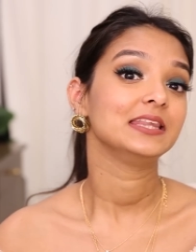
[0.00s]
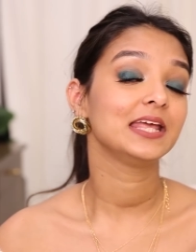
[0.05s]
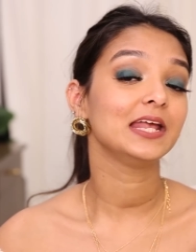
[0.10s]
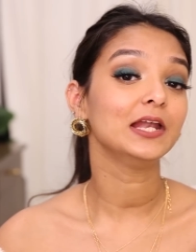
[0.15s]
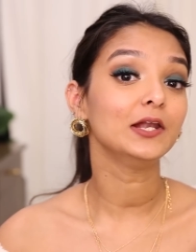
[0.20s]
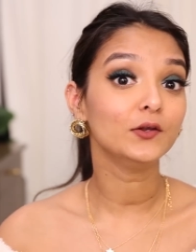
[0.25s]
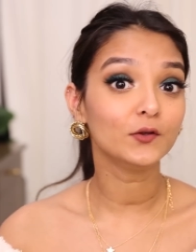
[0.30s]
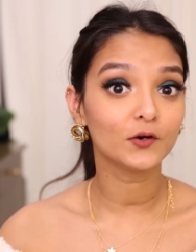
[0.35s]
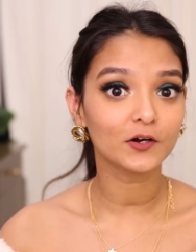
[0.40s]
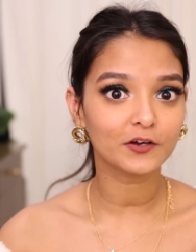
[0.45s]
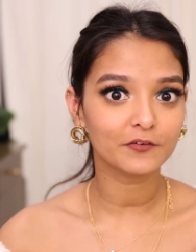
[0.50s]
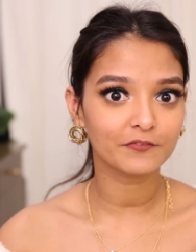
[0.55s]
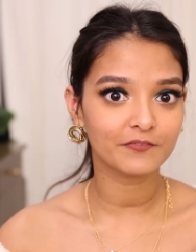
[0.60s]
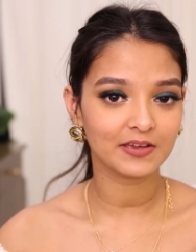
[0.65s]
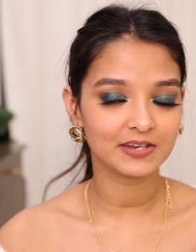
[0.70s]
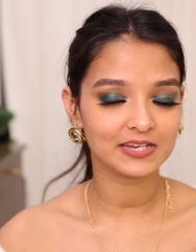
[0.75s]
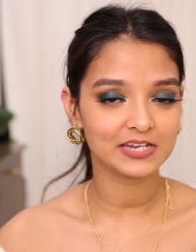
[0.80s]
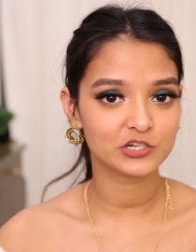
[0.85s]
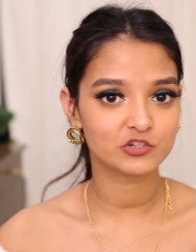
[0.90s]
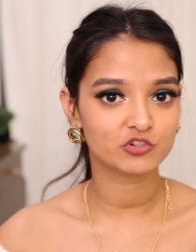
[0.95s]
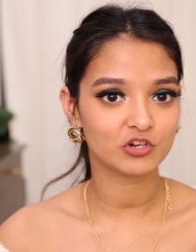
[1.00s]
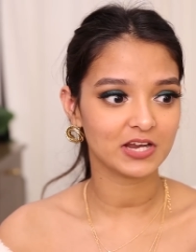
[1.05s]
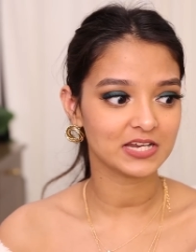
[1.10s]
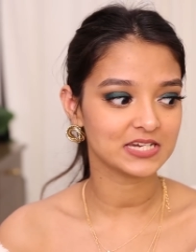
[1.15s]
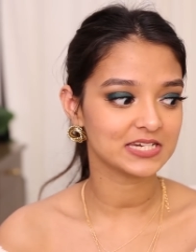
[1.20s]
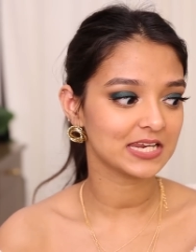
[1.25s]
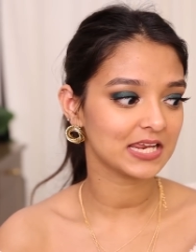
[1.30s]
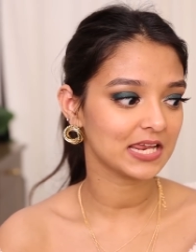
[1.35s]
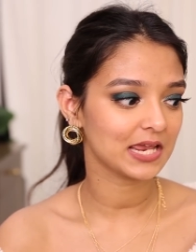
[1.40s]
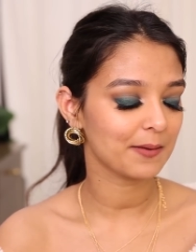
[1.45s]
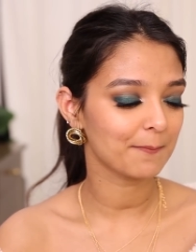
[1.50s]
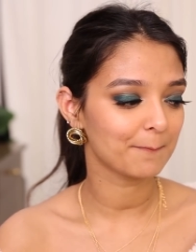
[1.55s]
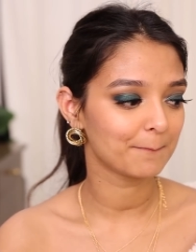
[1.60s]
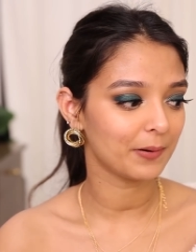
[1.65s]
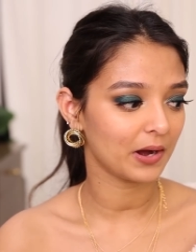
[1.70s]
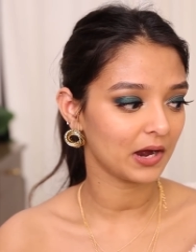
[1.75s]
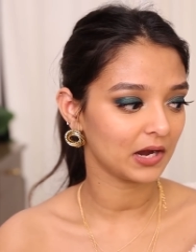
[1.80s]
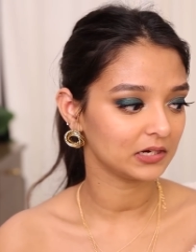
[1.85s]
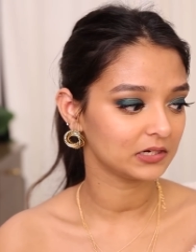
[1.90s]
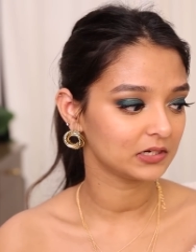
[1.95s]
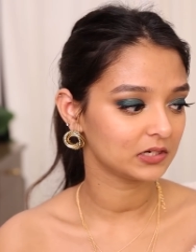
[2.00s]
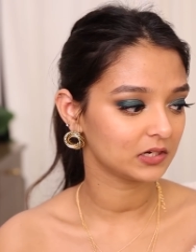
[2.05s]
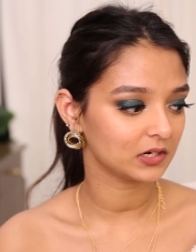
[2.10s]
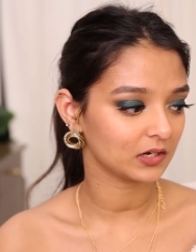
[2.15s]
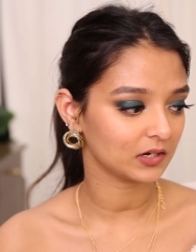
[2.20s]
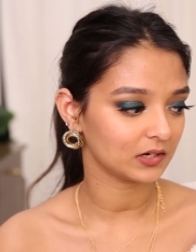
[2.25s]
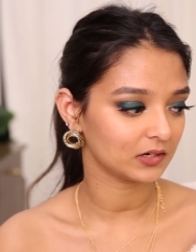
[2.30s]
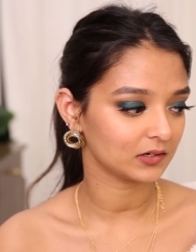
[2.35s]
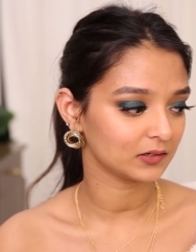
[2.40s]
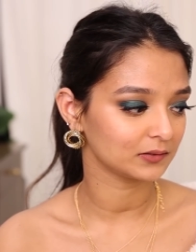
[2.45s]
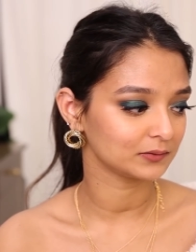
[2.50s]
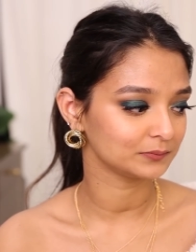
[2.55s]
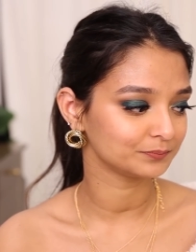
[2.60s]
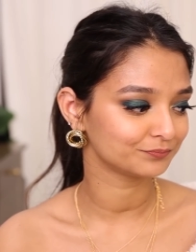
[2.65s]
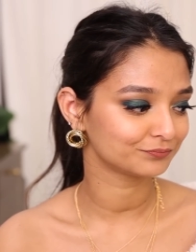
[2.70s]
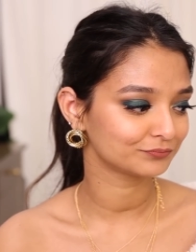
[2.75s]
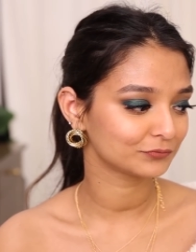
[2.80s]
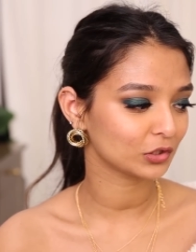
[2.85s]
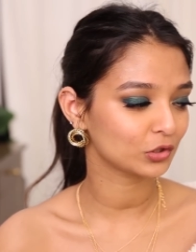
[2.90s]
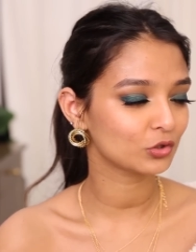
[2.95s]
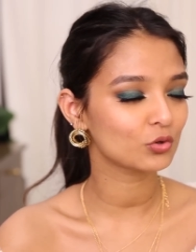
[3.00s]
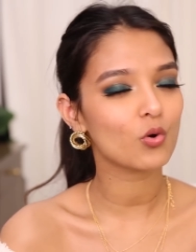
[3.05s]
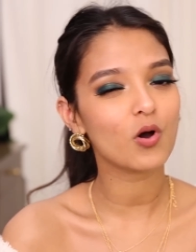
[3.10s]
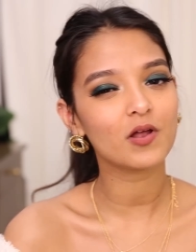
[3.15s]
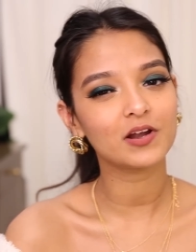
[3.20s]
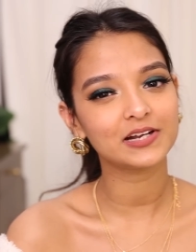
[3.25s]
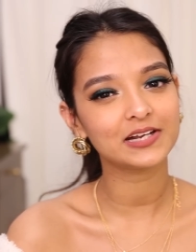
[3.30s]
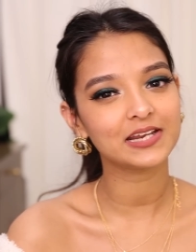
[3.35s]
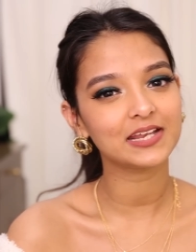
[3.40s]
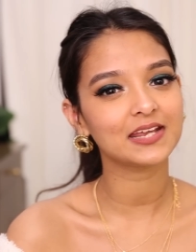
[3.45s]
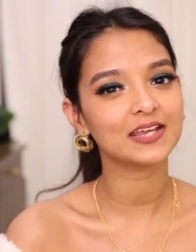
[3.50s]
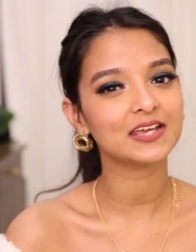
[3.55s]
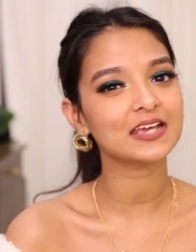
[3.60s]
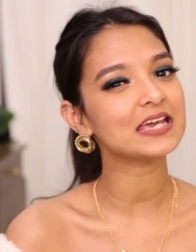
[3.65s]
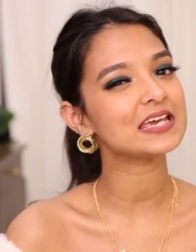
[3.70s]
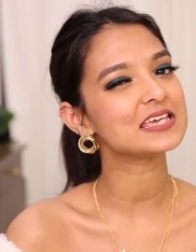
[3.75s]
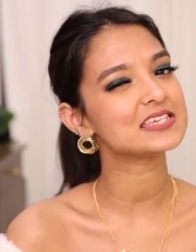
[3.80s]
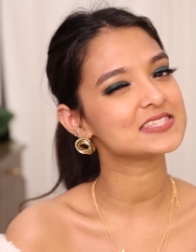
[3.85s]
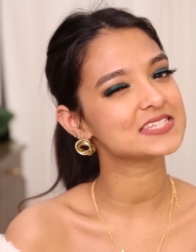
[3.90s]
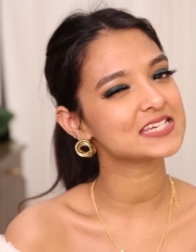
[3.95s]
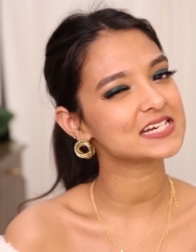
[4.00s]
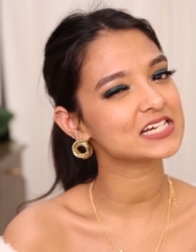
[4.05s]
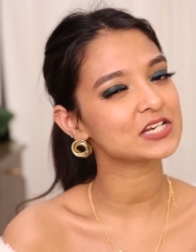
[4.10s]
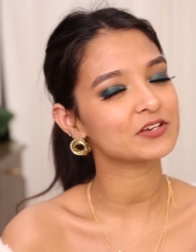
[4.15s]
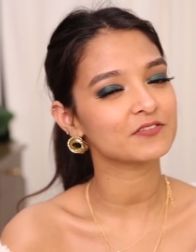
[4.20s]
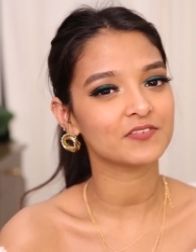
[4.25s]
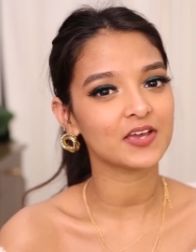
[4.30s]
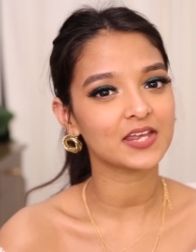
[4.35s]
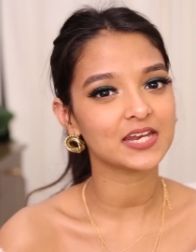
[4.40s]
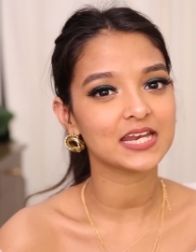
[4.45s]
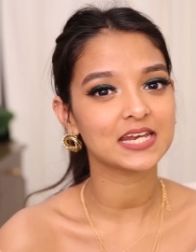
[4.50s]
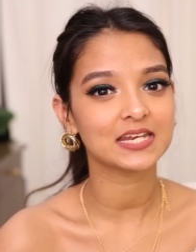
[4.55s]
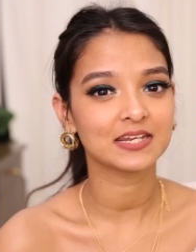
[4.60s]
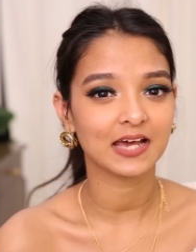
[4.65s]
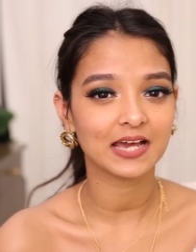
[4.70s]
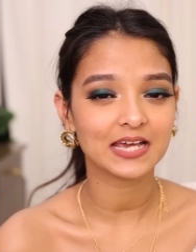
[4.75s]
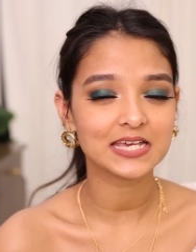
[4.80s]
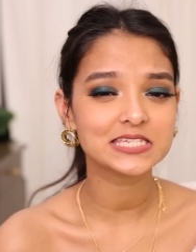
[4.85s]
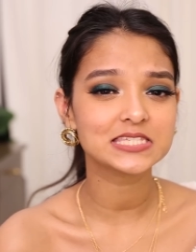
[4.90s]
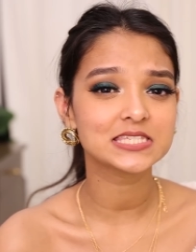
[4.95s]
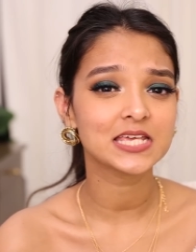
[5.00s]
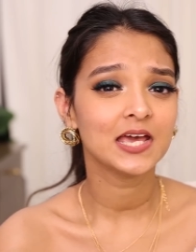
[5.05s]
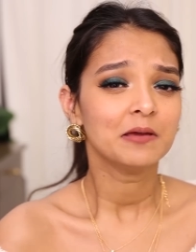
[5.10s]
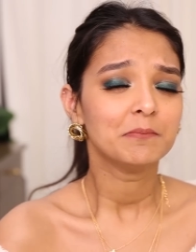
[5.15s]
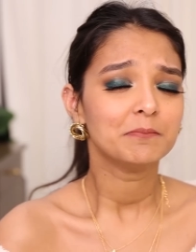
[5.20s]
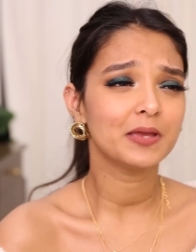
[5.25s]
They look very trendy, but the quality isn't very nice.